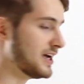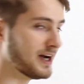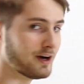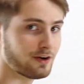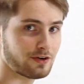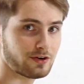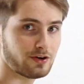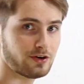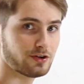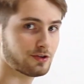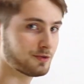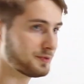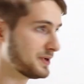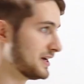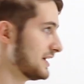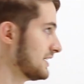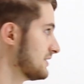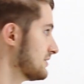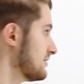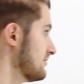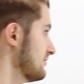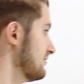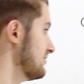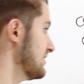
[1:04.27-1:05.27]
down all the way
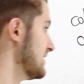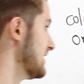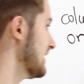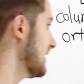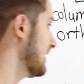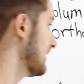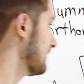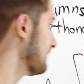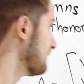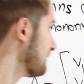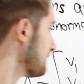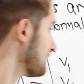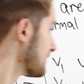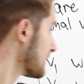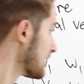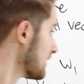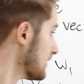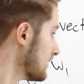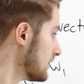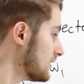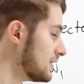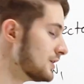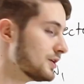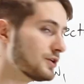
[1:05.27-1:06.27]
to Vn.
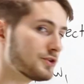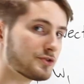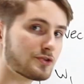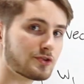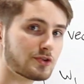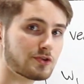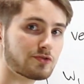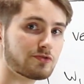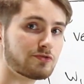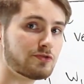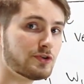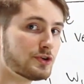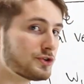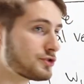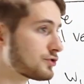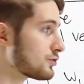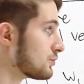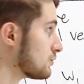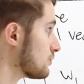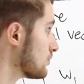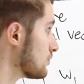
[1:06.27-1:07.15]
So the first